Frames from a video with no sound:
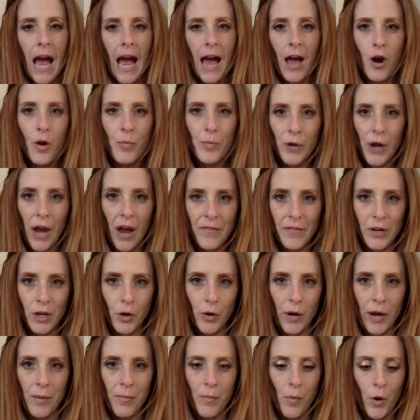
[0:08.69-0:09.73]
I hope you're having a
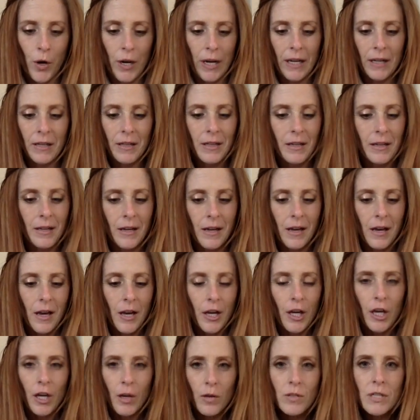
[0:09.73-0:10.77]
great morning.
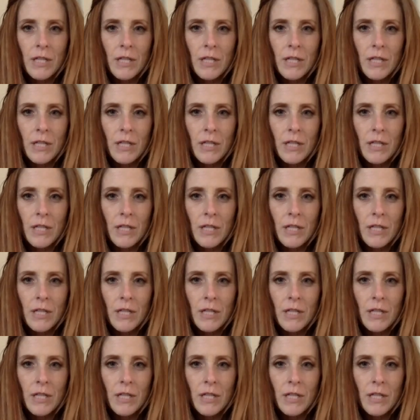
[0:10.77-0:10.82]
You know,